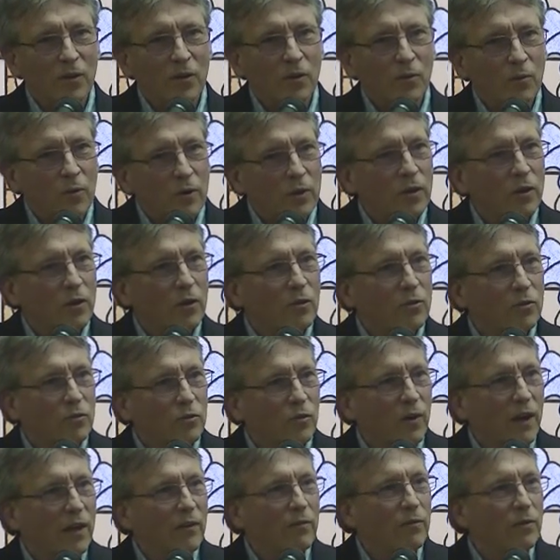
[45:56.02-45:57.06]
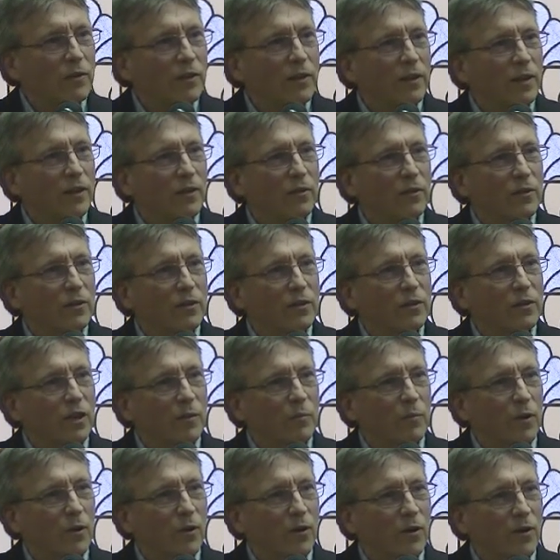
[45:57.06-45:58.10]
we're gonna go travel together this
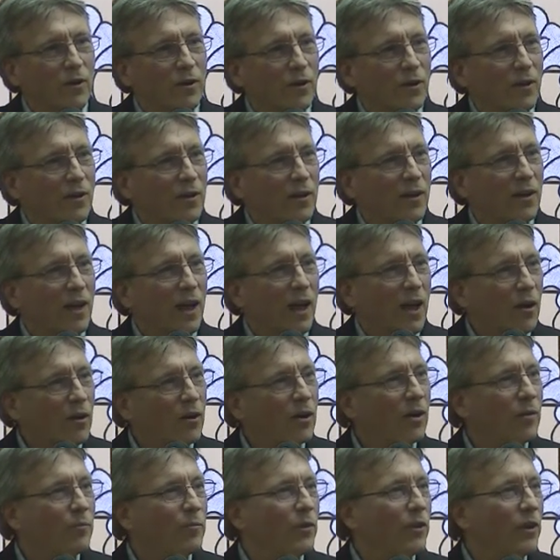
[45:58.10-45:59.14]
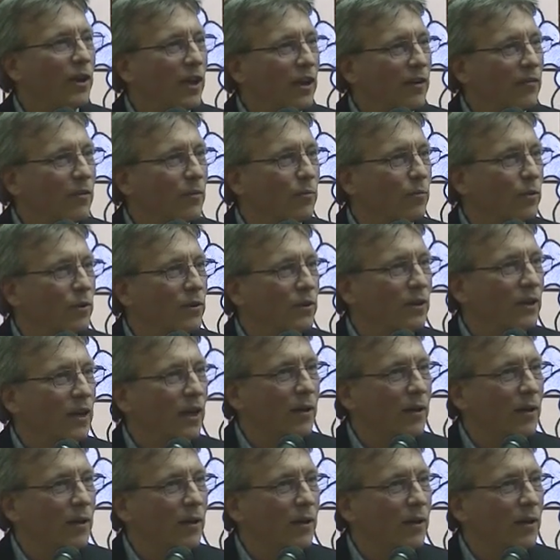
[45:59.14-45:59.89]
summer. How come you haven't put the